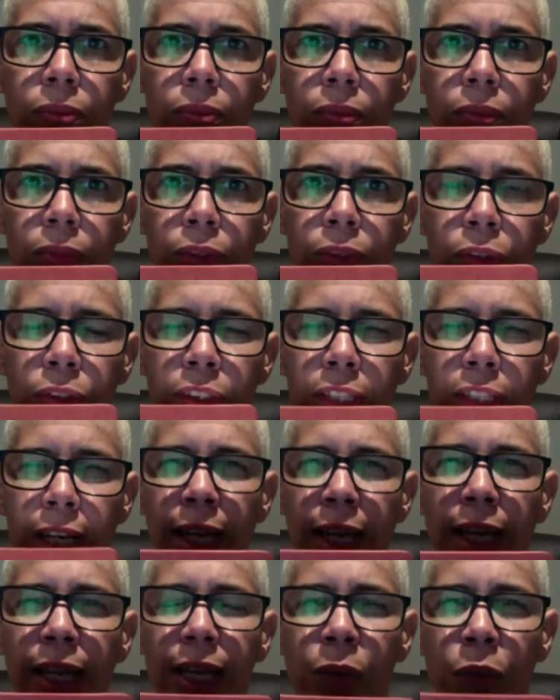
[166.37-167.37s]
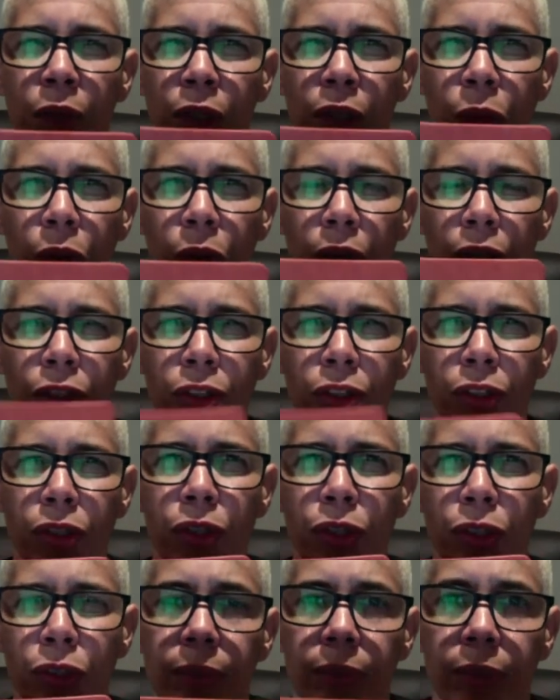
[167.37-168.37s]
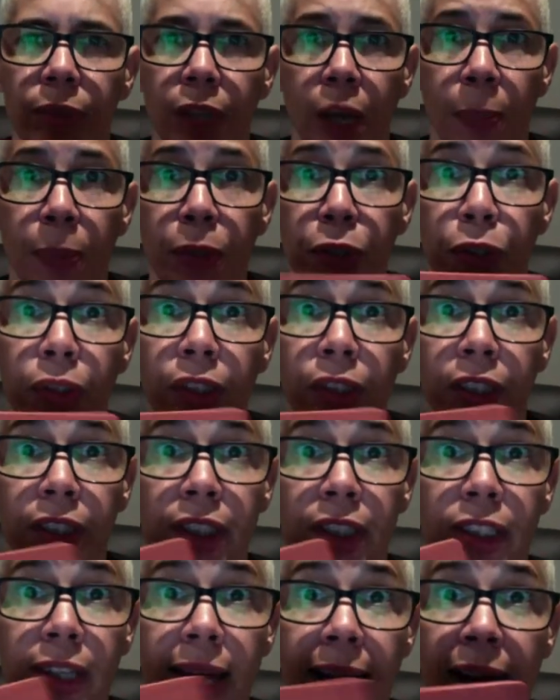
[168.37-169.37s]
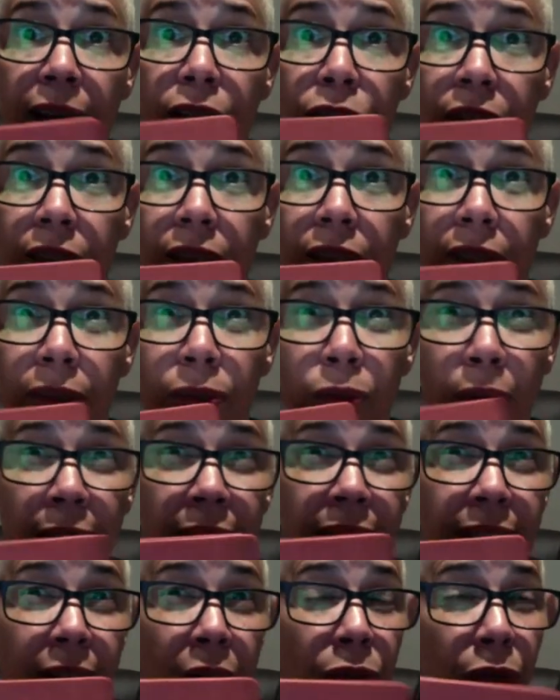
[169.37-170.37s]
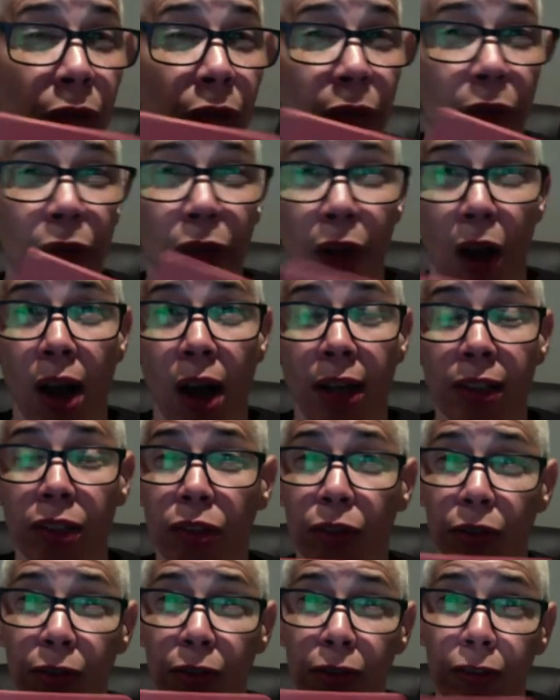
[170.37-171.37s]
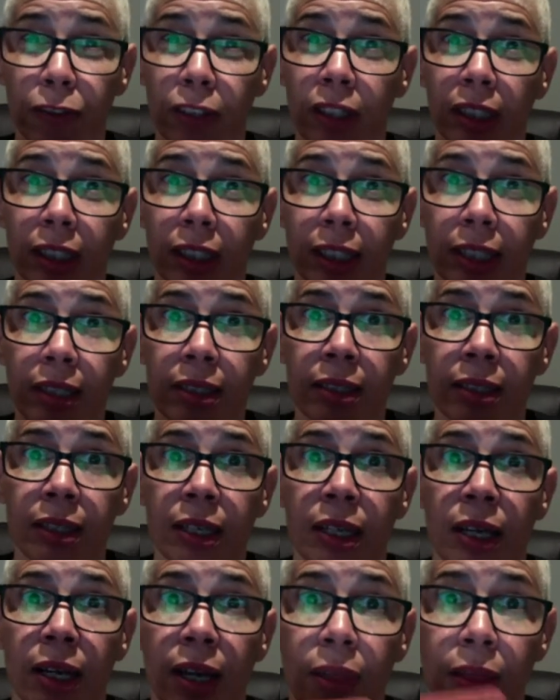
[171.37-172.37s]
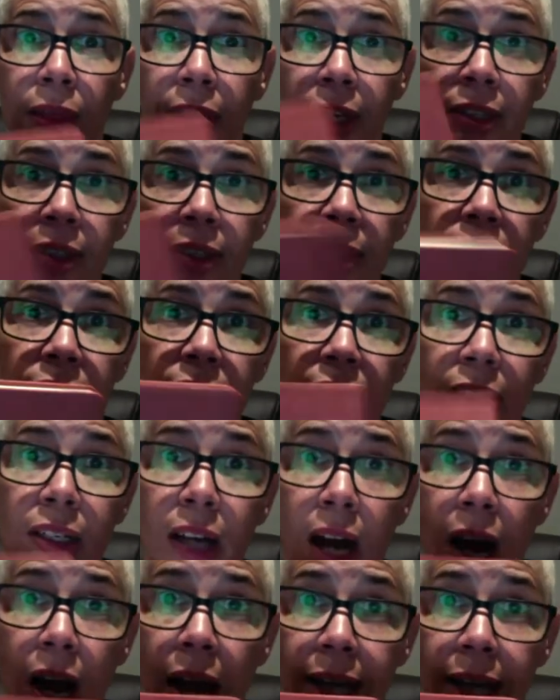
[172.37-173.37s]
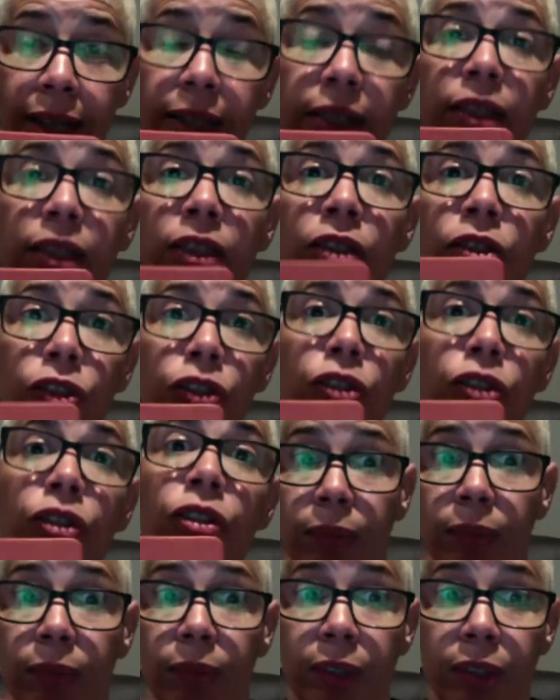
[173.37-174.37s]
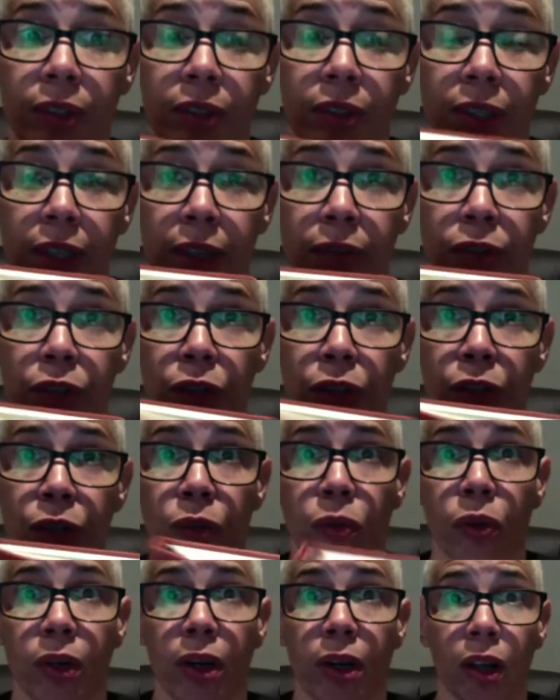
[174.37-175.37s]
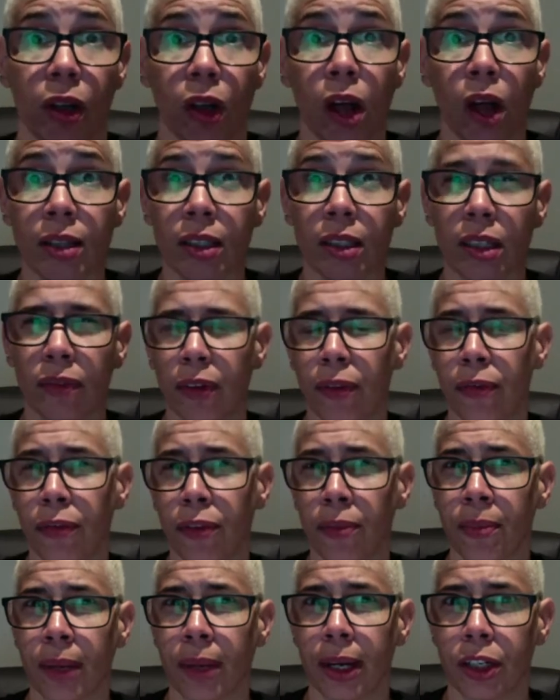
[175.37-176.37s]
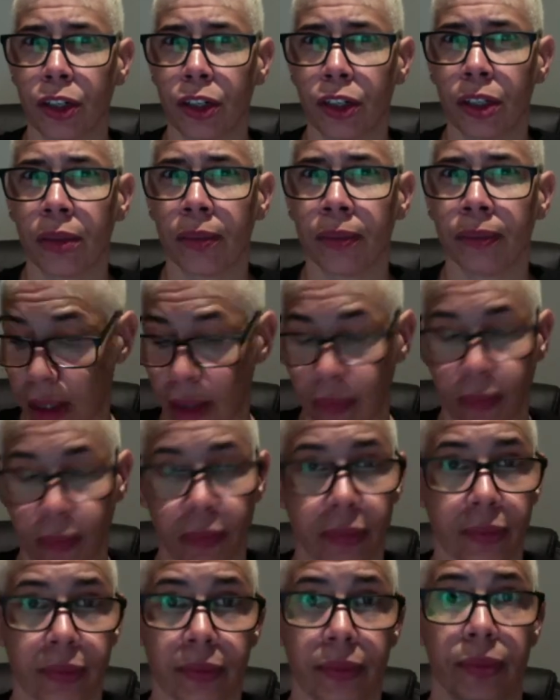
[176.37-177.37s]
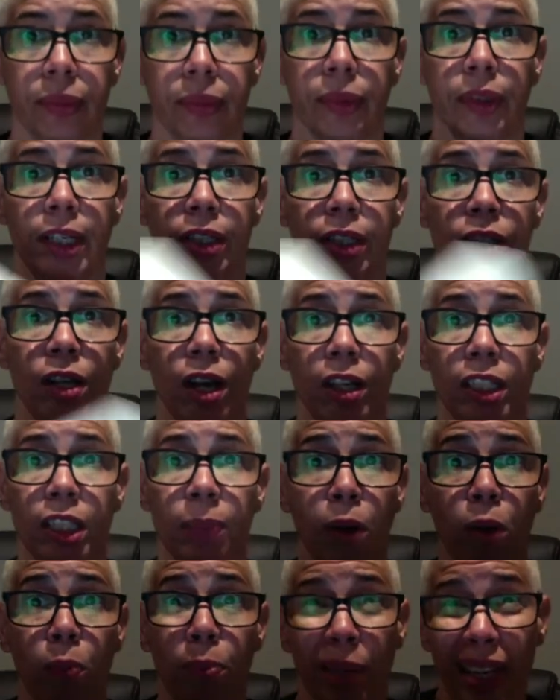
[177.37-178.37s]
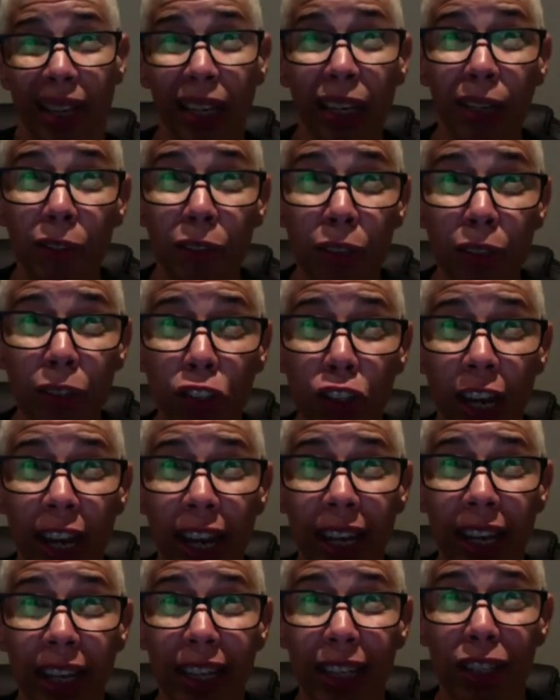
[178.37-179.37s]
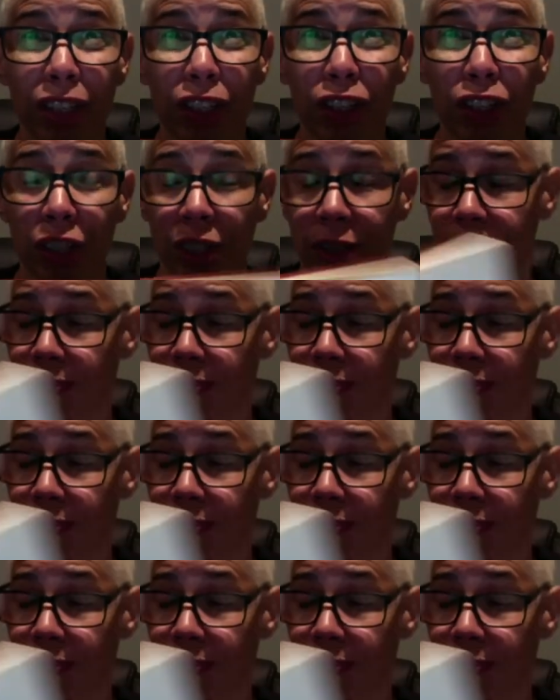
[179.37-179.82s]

your day and what you want to do, the opportunity to actually write down your thoughts, your feelings. This is a guided journal. This gives you lots of information. It talks about behavioral change,